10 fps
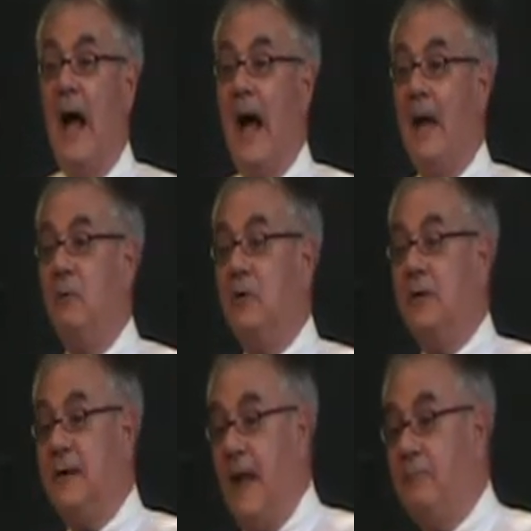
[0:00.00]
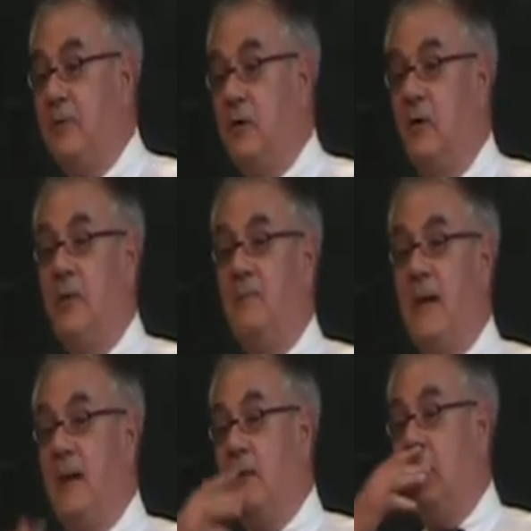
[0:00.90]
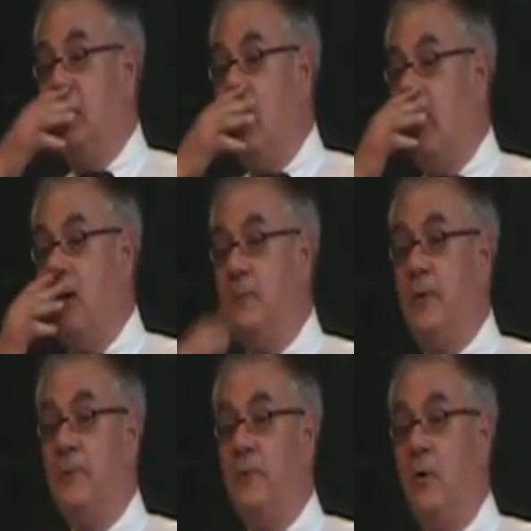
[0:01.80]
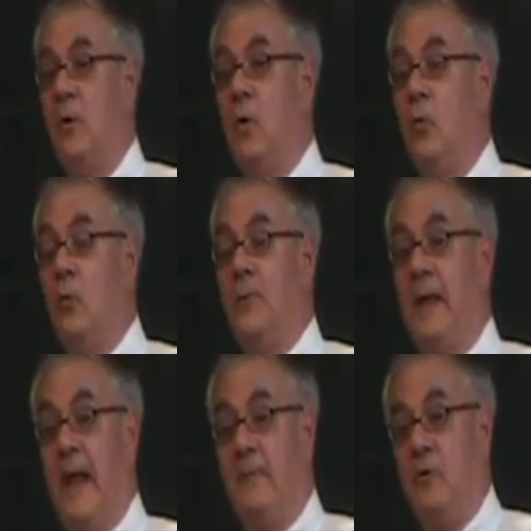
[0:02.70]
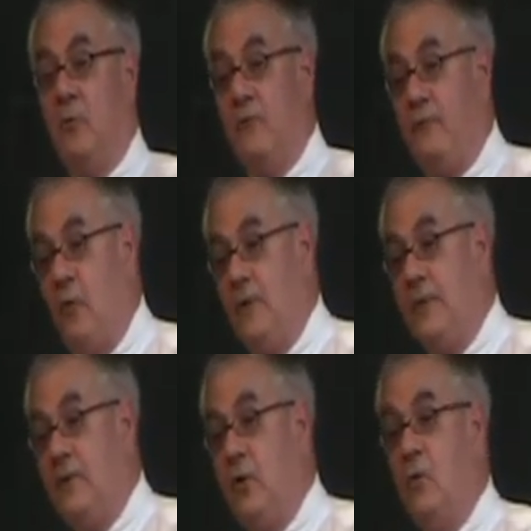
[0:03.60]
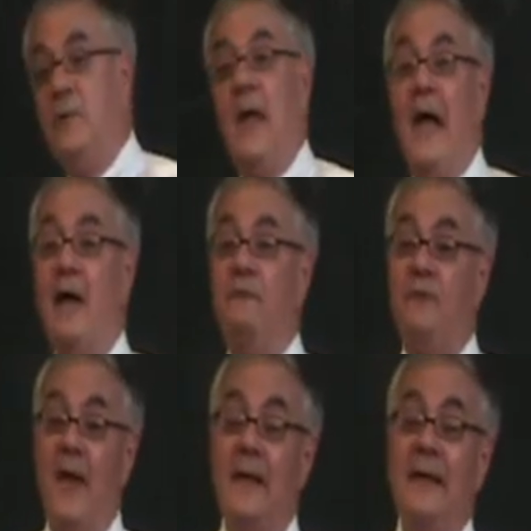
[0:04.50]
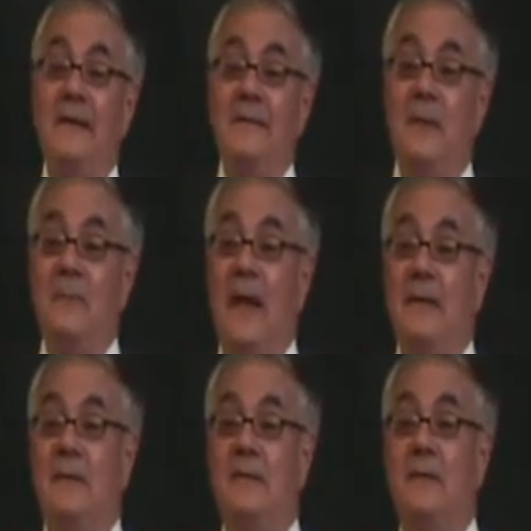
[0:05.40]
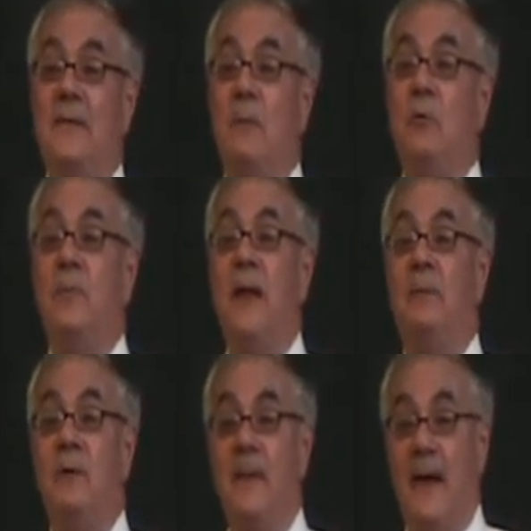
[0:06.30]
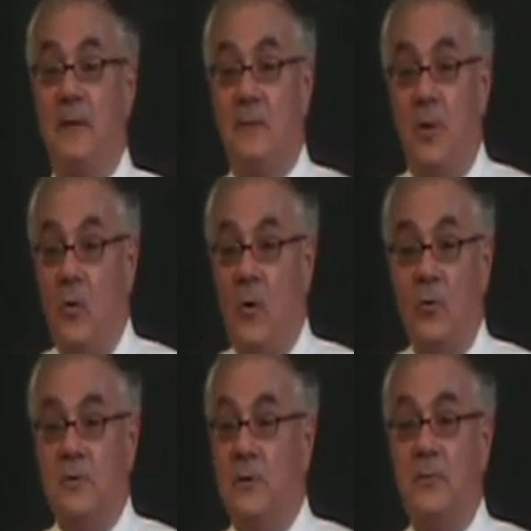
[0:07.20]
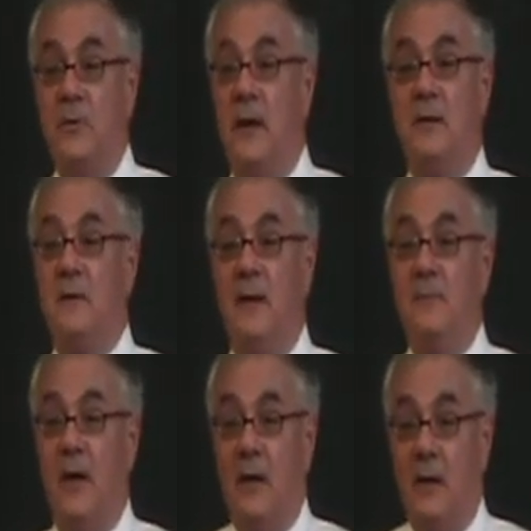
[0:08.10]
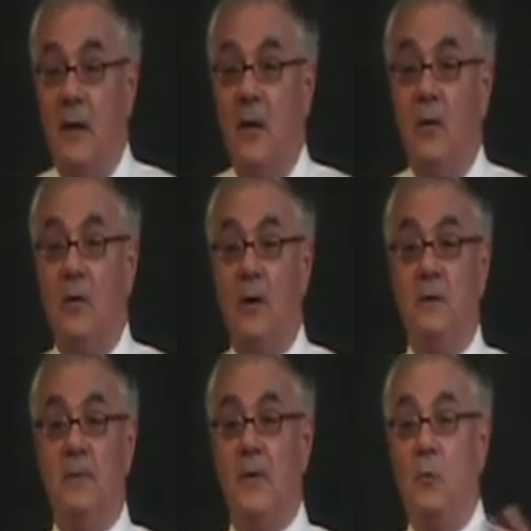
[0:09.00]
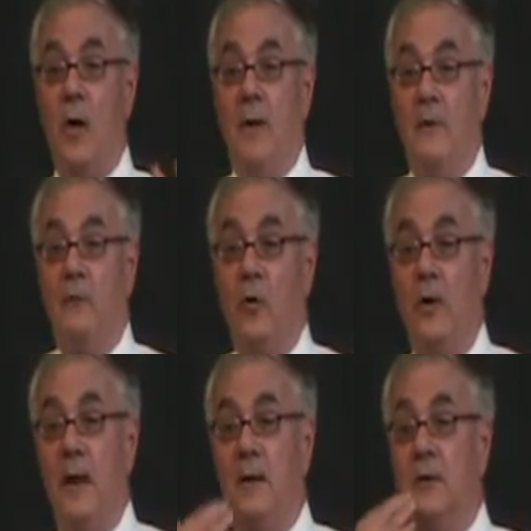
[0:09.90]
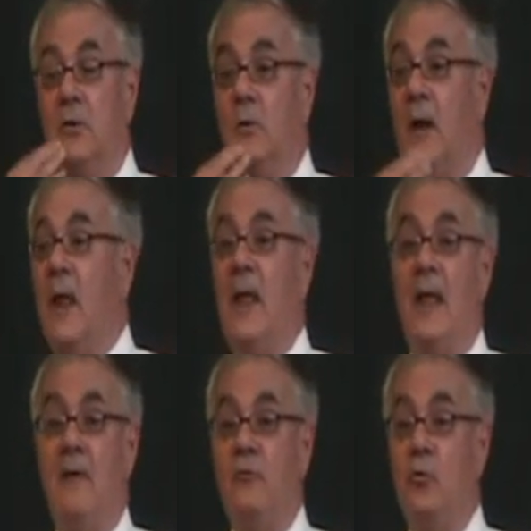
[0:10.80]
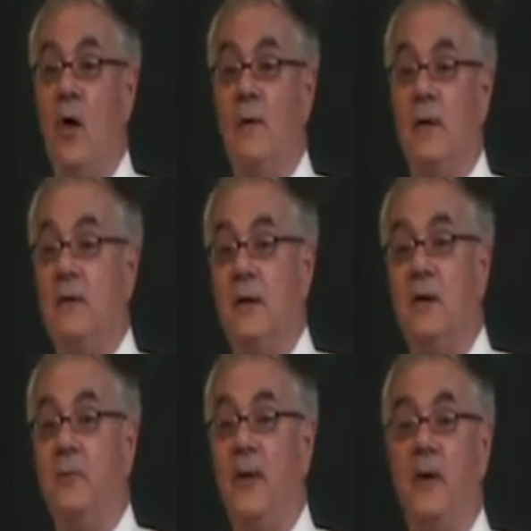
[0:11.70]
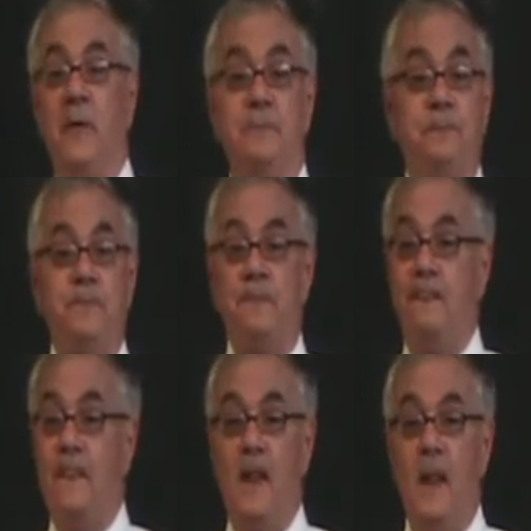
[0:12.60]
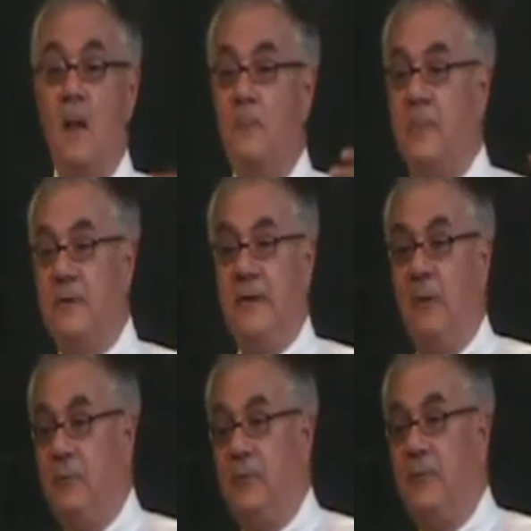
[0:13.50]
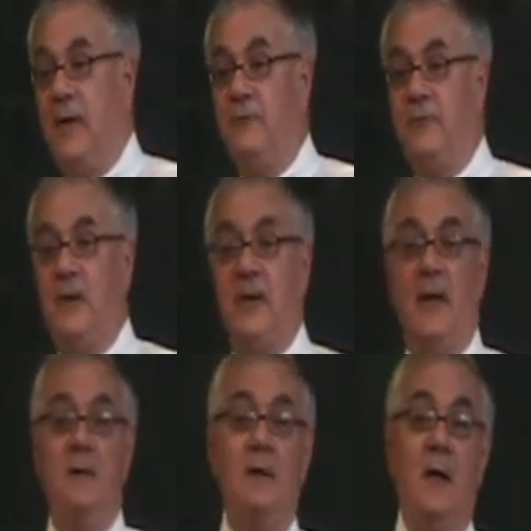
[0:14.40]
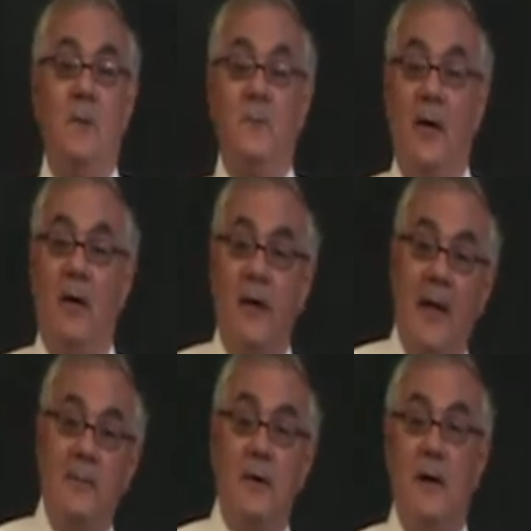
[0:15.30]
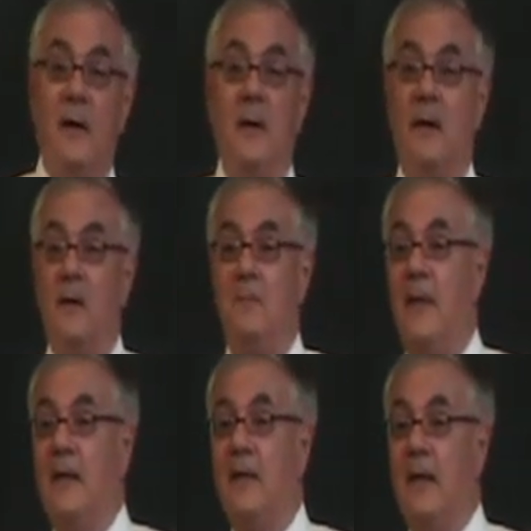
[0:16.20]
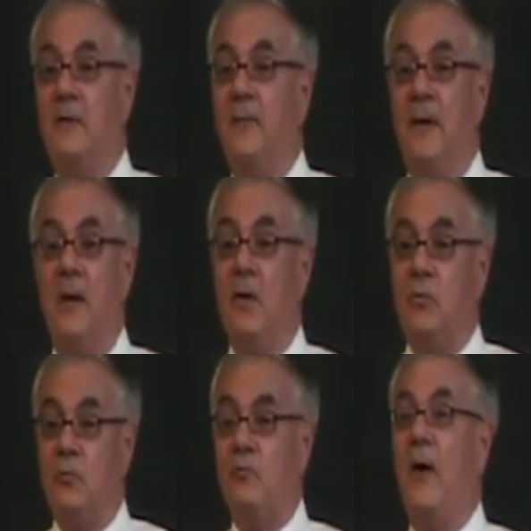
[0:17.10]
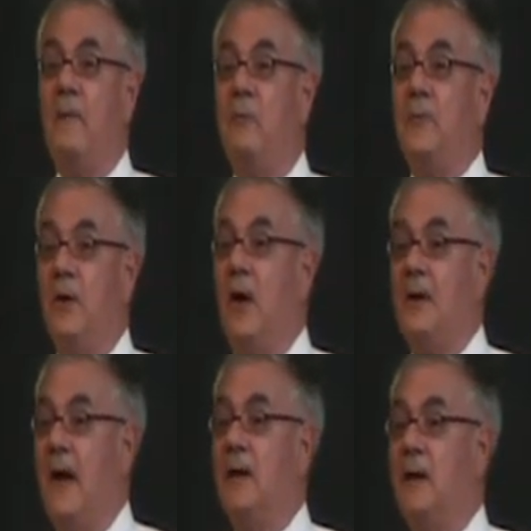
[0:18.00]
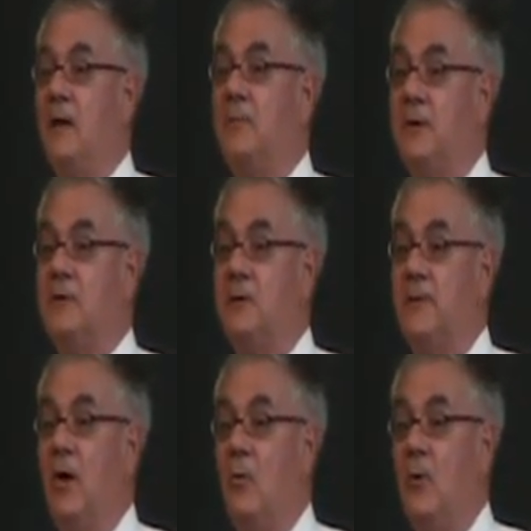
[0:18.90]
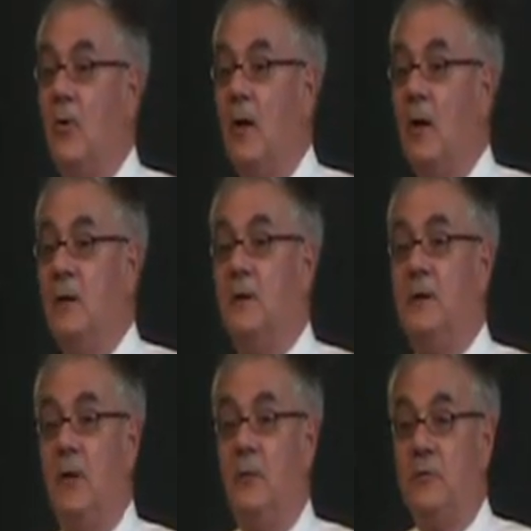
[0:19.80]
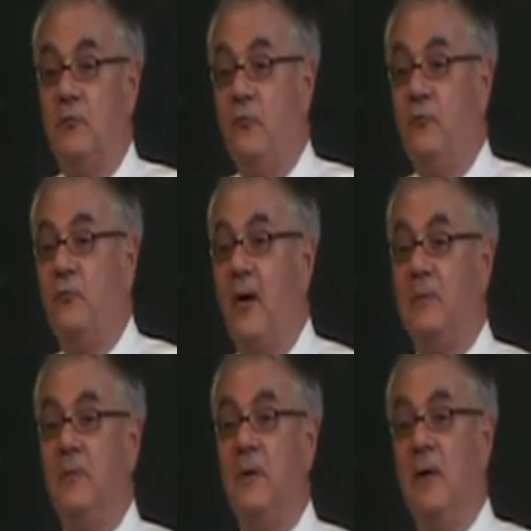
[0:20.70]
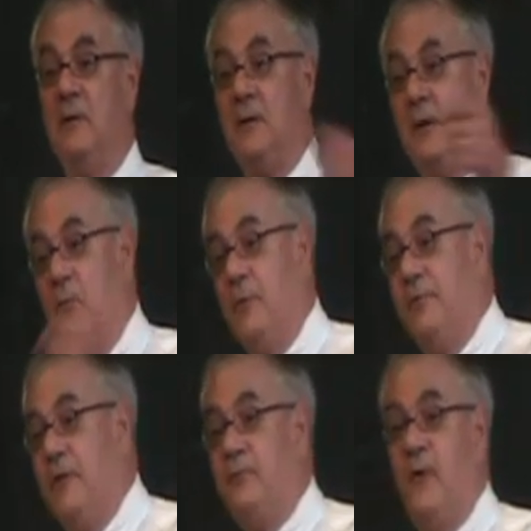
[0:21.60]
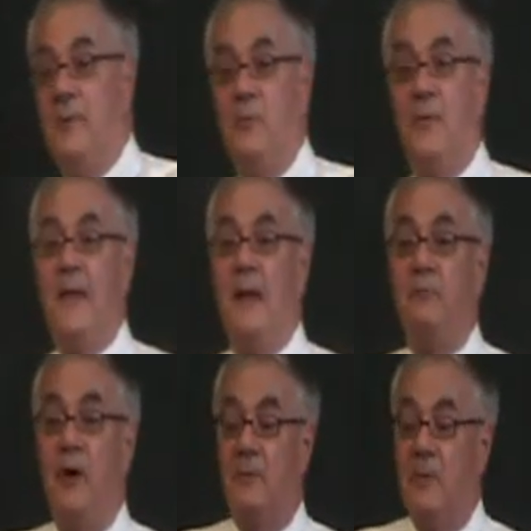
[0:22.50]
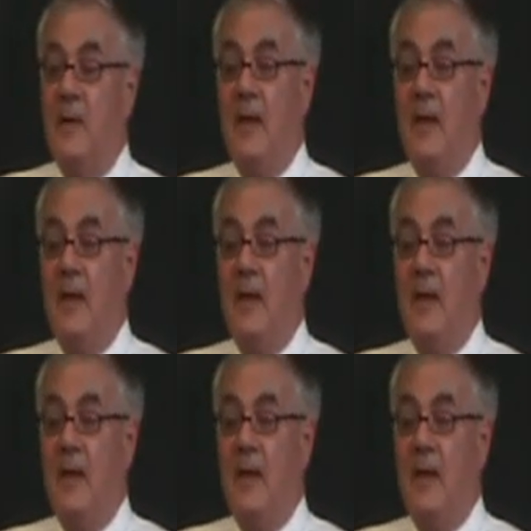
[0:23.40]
I was skeptical that many of these low-income people would be able to afford these homes, and frankly, in some cases, that they would be able to manage them. Home ownership is not a slam dunk. You need to be well enough organized to do it. If you are a single parent, set at the bump with your kids, barely able to make ends meet, you probably are not in a position to be a homeowner, to deal with the roof problem, to deal with this problem or that problem.